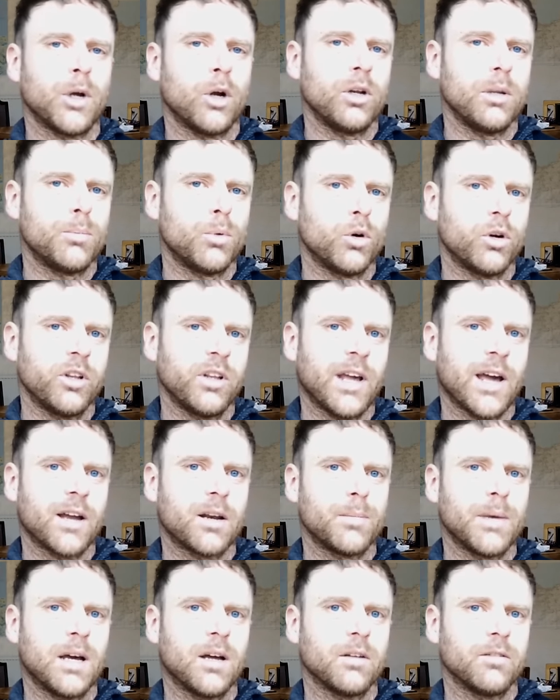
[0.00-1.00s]
only putting out
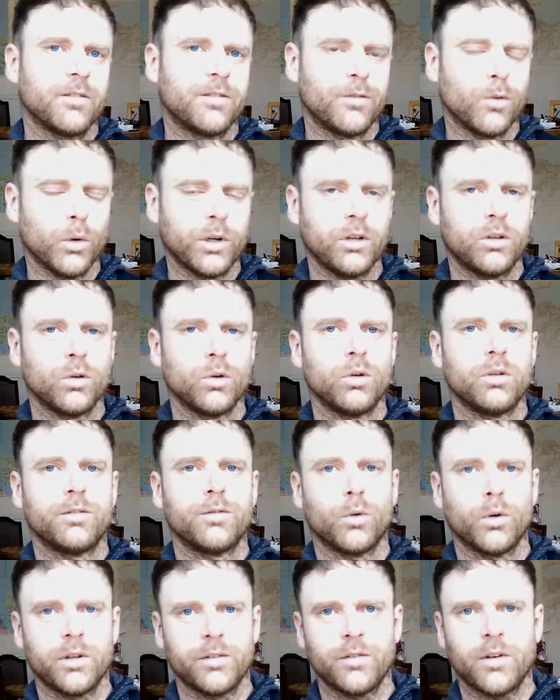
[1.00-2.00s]
about 42 to
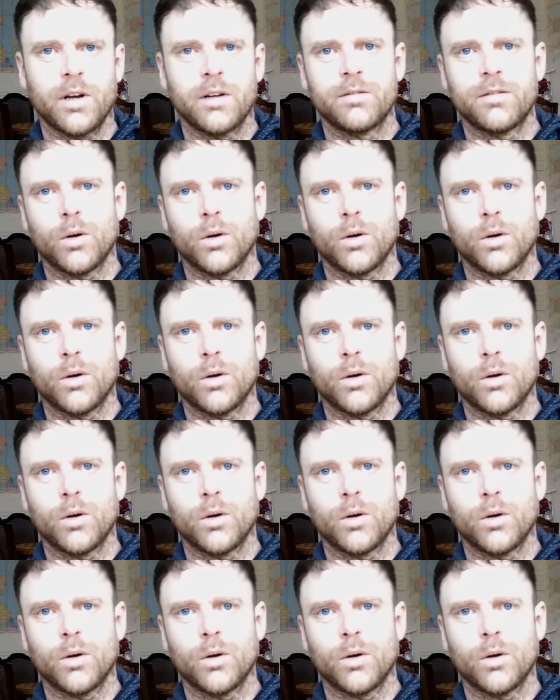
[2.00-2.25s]
45